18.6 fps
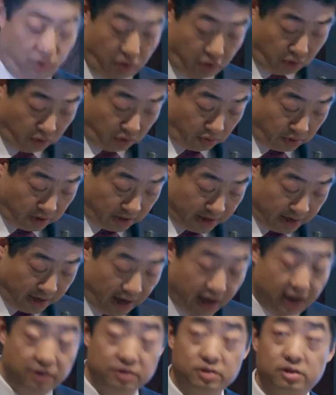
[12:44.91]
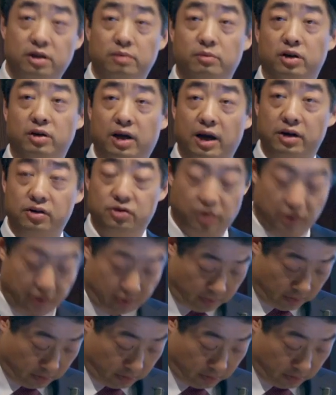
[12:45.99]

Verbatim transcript: to enhance communication